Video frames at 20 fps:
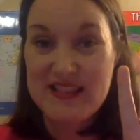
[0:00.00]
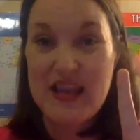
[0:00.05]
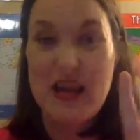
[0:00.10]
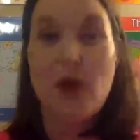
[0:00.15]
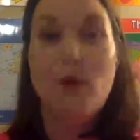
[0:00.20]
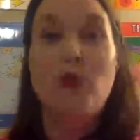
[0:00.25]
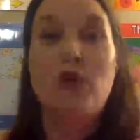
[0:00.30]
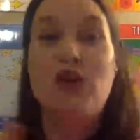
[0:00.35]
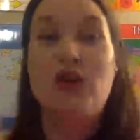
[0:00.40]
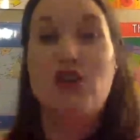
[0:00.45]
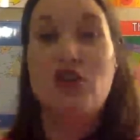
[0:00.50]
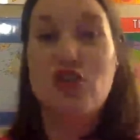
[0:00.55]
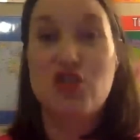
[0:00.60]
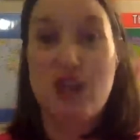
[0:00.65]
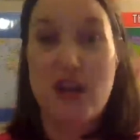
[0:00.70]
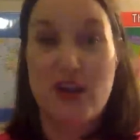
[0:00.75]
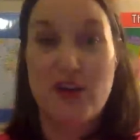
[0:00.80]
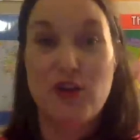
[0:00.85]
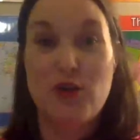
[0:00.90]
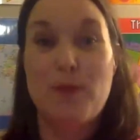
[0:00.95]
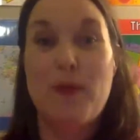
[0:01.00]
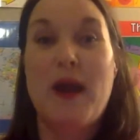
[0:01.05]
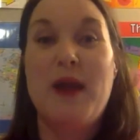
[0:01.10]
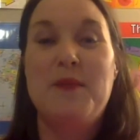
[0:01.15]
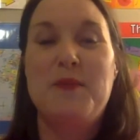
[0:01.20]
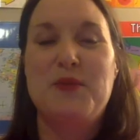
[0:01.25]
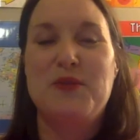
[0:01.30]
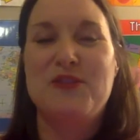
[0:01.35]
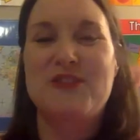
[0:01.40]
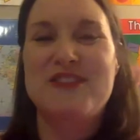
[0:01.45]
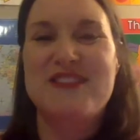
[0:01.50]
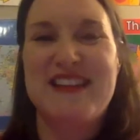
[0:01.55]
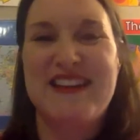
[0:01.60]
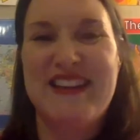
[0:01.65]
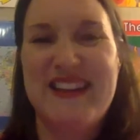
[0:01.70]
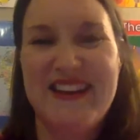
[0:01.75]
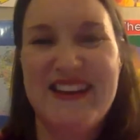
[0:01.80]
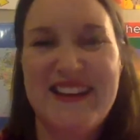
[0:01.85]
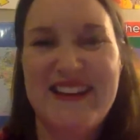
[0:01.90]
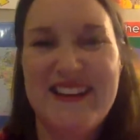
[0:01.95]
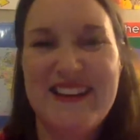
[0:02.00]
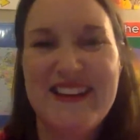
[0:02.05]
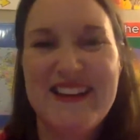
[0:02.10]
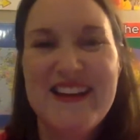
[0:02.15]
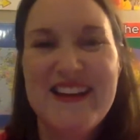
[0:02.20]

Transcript: and I want you to share your papers again.